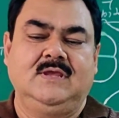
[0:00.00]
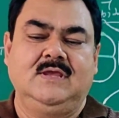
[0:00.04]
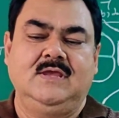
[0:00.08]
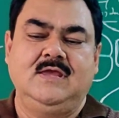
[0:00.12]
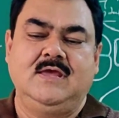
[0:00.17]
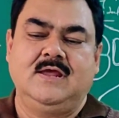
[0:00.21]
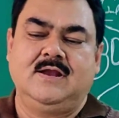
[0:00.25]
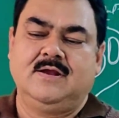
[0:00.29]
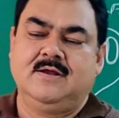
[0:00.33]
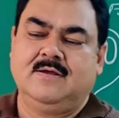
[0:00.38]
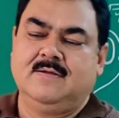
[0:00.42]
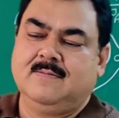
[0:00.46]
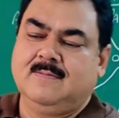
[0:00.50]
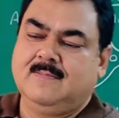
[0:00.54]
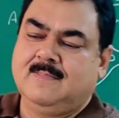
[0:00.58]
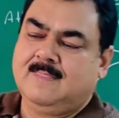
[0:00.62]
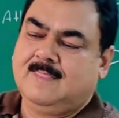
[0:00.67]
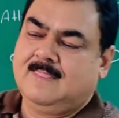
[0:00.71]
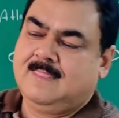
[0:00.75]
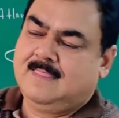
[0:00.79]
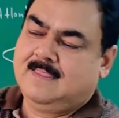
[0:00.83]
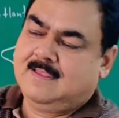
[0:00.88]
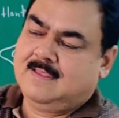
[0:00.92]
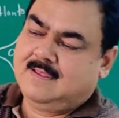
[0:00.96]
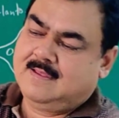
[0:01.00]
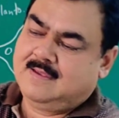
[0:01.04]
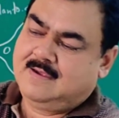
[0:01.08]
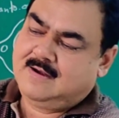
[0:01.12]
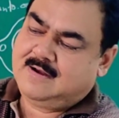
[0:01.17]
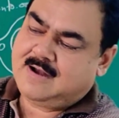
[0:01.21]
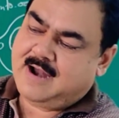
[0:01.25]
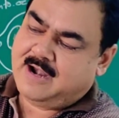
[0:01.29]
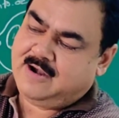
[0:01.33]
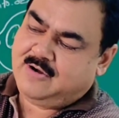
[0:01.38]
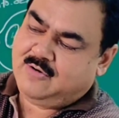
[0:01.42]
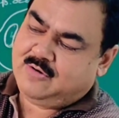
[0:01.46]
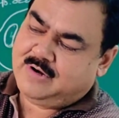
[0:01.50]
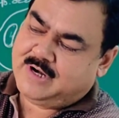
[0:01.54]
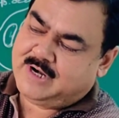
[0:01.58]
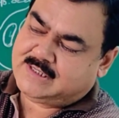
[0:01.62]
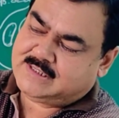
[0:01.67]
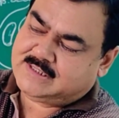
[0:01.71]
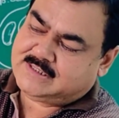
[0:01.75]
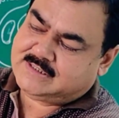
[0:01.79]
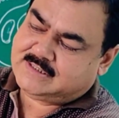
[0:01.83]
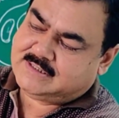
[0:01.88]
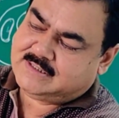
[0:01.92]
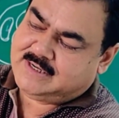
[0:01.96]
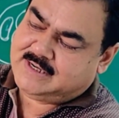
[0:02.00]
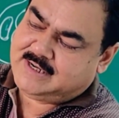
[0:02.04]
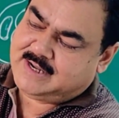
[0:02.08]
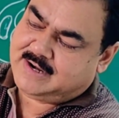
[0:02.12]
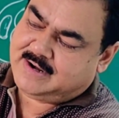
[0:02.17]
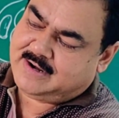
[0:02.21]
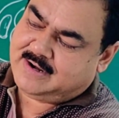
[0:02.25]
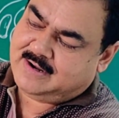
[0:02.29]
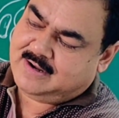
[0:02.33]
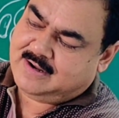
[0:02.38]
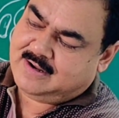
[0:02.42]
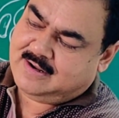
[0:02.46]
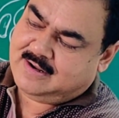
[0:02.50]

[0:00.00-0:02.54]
Here. It articulates here.